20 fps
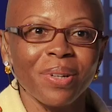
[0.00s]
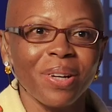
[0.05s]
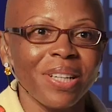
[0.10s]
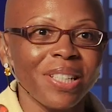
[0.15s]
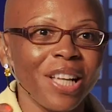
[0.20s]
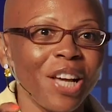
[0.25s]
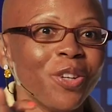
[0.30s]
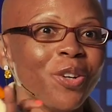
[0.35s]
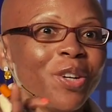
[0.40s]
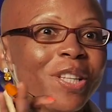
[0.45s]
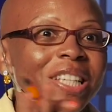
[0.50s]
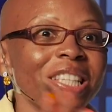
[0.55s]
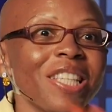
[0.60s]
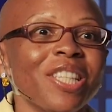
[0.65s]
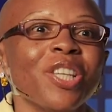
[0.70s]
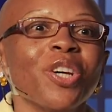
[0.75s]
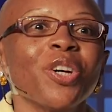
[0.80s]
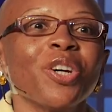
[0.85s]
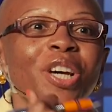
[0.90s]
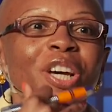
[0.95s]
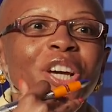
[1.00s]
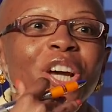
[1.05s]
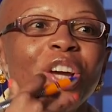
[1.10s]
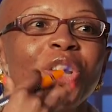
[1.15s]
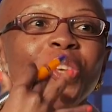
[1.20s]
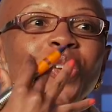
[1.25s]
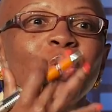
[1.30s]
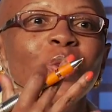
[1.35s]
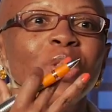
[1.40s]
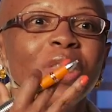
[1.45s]
because I know this is
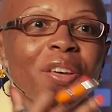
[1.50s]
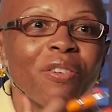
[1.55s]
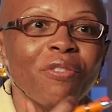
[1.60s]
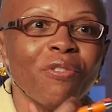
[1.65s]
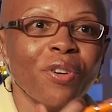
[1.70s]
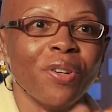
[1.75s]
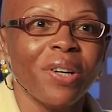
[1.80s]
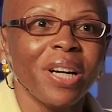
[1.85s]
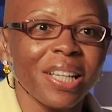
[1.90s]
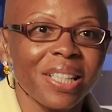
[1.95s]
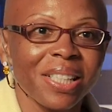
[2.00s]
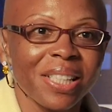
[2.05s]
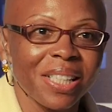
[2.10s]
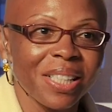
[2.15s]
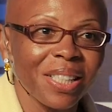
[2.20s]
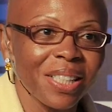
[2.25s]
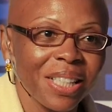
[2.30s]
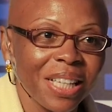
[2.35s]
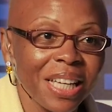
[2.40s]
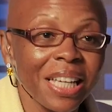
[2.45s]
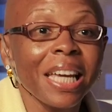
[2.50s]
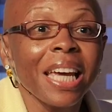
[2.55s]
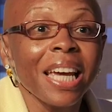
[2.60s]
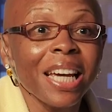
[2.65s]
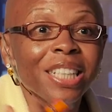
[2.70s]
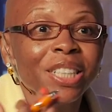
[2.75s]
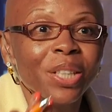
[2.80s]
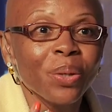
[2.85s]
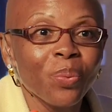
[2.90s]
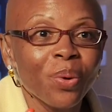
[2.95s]
a new thing for us, is
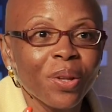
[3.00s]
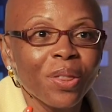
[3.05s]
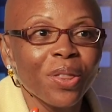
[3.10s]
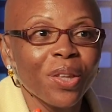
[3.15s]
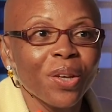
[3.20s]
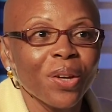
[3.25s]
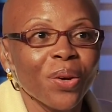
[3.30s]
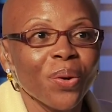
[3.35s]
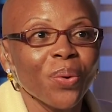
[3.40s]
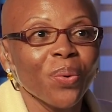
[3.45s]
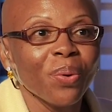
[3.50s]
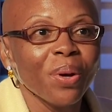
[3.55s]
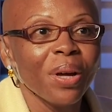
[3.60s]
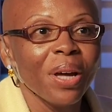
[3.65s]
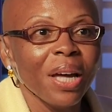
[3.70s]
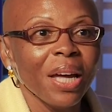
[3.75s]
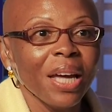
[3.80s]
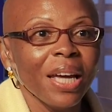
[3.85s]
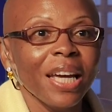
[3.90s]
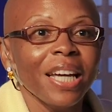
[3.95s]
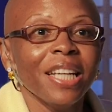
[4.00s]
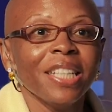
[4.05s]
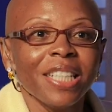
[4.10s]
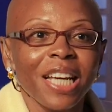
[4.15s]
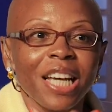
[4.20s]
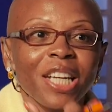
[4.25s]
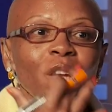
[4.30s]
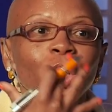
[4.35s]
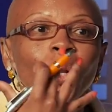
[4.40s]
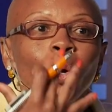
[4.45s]
engaging with the
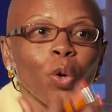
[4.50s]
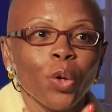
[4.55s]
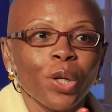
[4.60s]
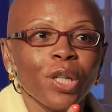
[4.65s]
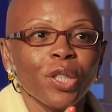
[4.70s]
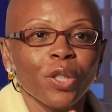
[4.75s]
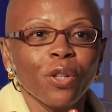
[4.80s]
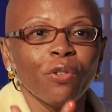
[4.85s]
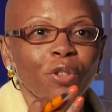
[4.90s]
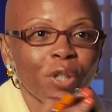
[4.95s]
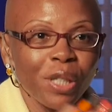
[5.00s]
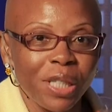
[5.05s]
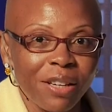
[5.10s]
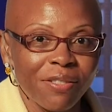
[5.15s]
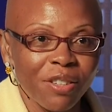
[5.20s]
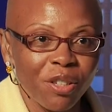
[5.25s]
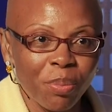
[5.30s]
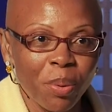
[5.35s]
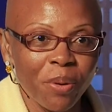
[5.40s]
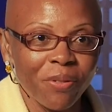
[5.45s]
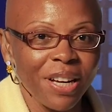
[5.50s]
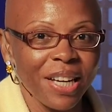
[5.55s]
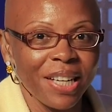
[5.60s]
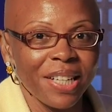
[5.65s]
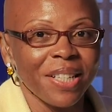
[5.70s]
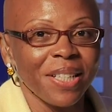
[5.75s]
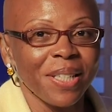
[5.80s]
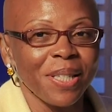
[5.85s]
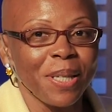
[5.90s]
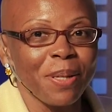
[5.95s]
internal audits of your service
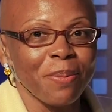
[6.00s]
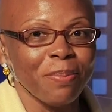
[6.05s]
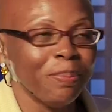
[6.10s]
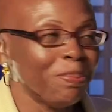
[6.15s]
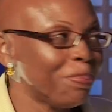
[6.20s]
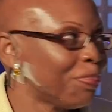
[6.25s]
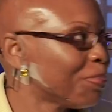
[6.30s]
providers.